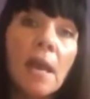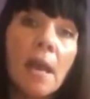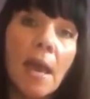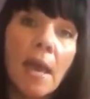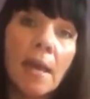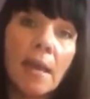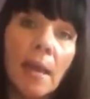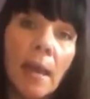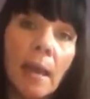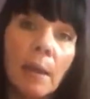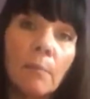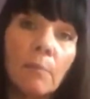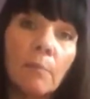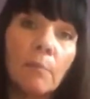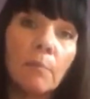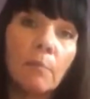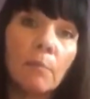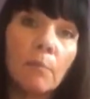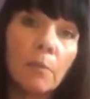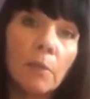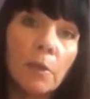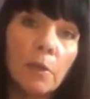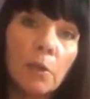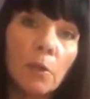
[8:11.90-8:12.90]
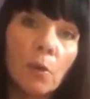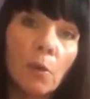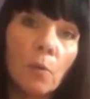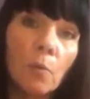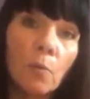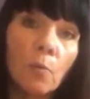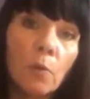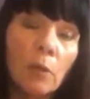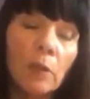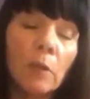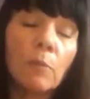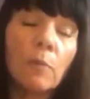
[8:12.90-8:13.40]
and I'm, you know,
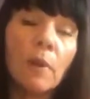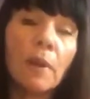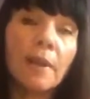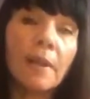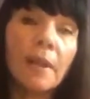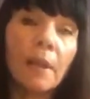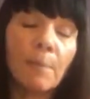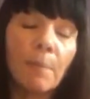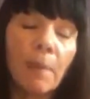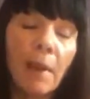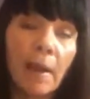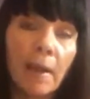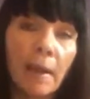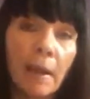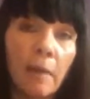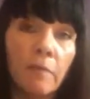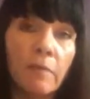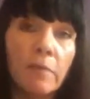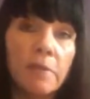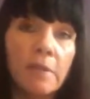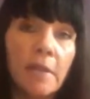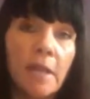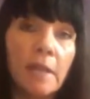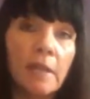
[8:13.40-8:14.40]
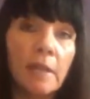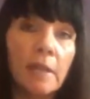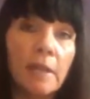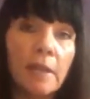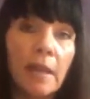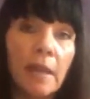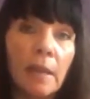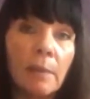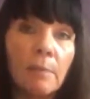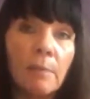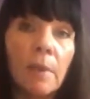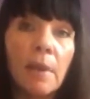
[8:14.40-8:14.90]
really want to get back on the dating
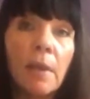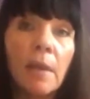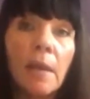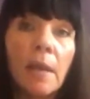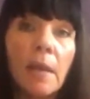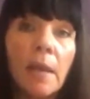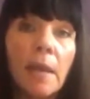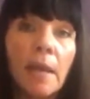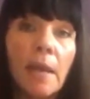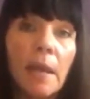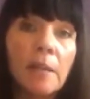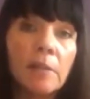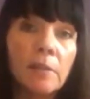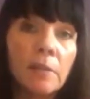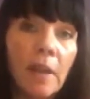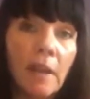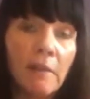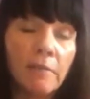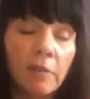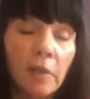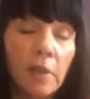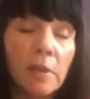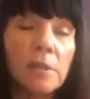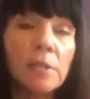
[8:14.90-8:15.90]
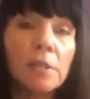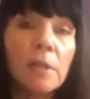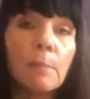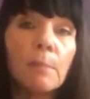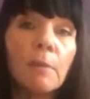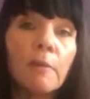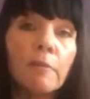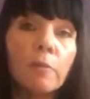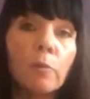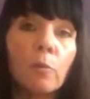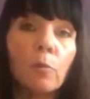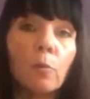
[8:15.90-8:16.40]
game and I have done
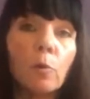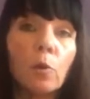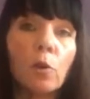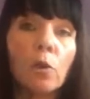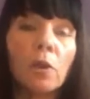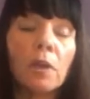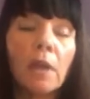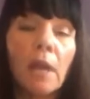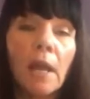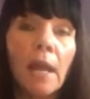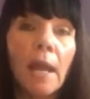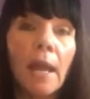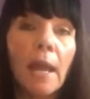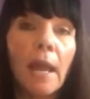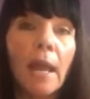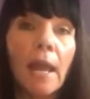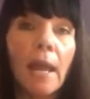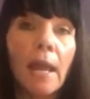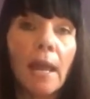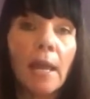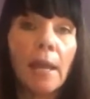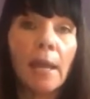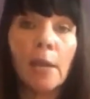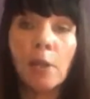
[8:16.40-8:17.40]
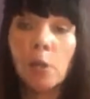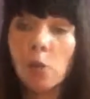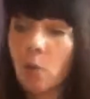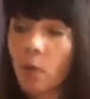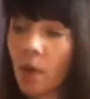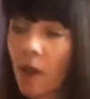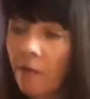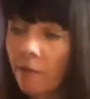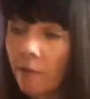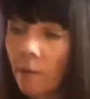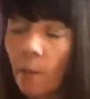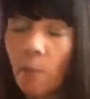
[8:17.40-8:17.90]
some of the work and I know
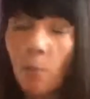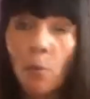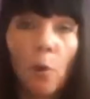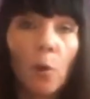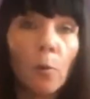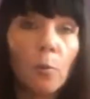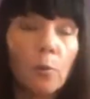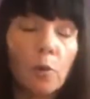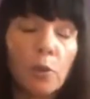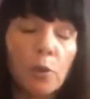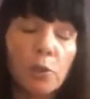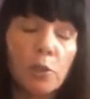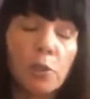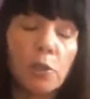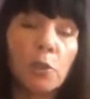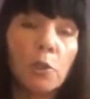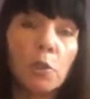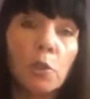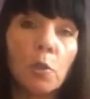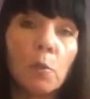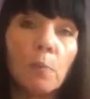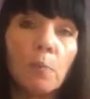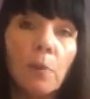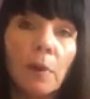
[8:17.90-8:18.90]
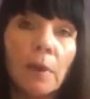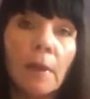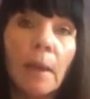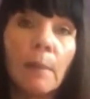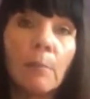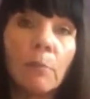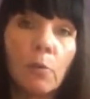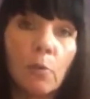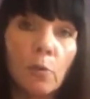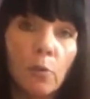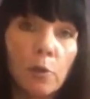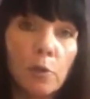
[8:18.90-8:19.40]
I have a little more work to do, but
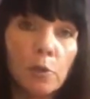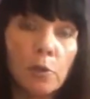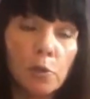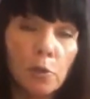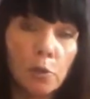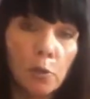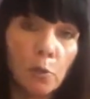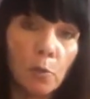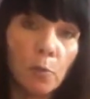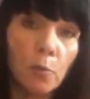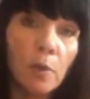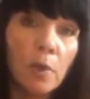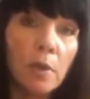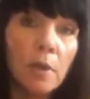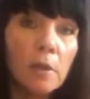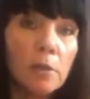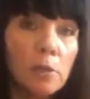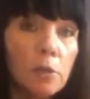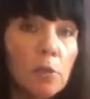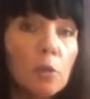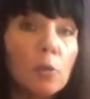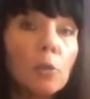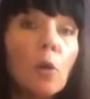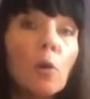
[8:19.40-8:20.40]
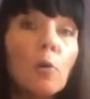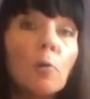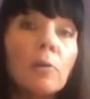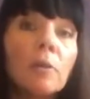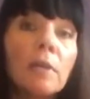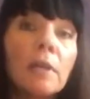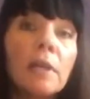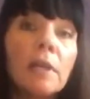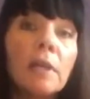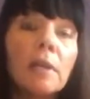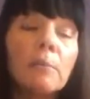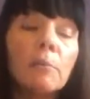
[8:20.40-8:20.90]
I'm going to
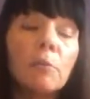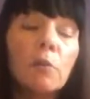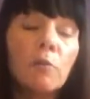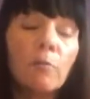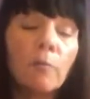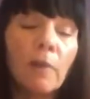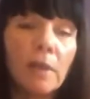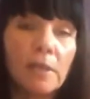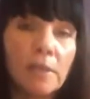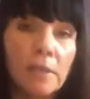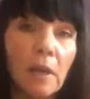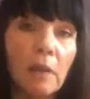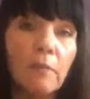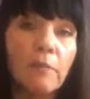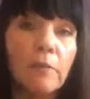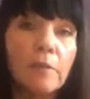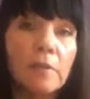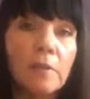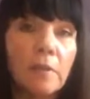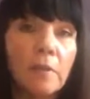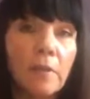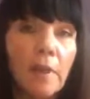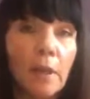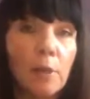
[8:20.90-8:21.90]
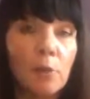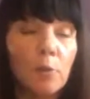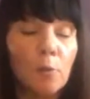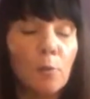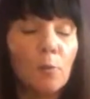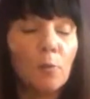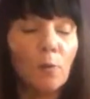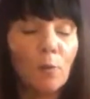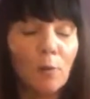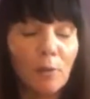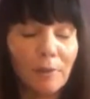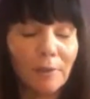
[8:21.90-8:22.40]
slowly move myself into that
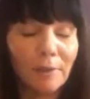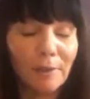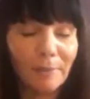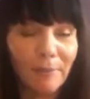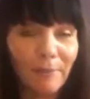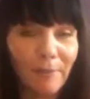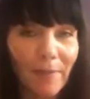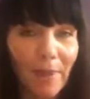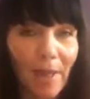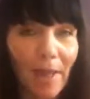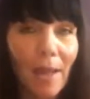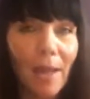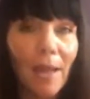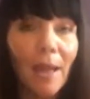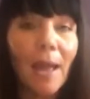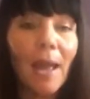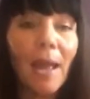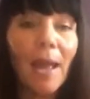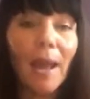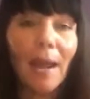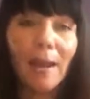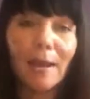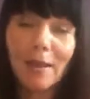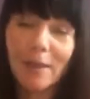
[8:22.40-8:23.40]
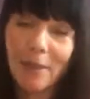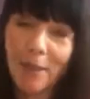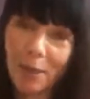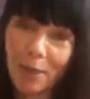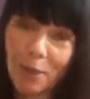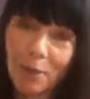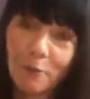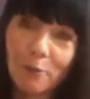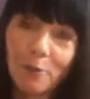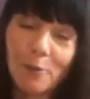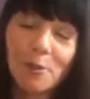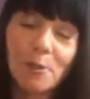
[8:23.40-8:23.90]
new world. And
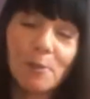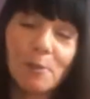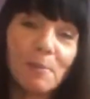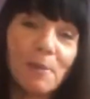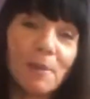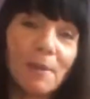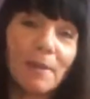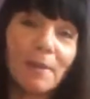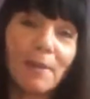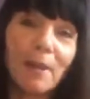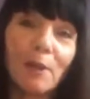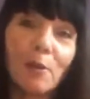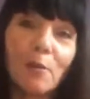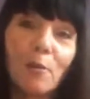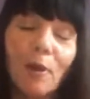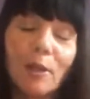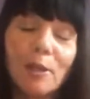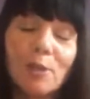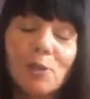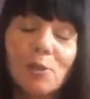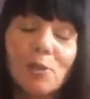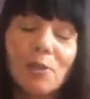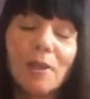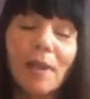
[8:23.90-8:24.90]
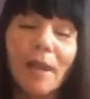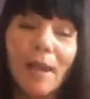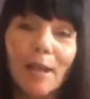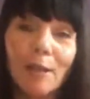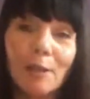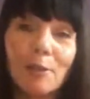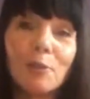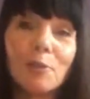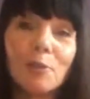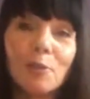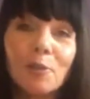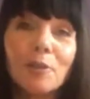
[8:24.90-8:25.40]
thank you for submitting that question
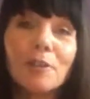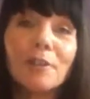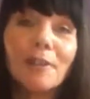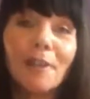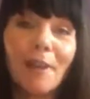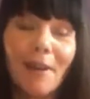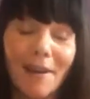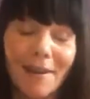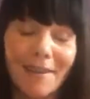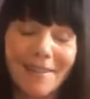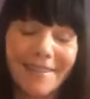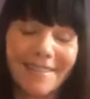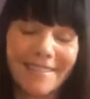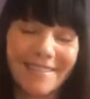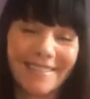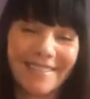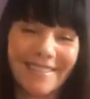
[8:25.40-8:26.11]
and good luck.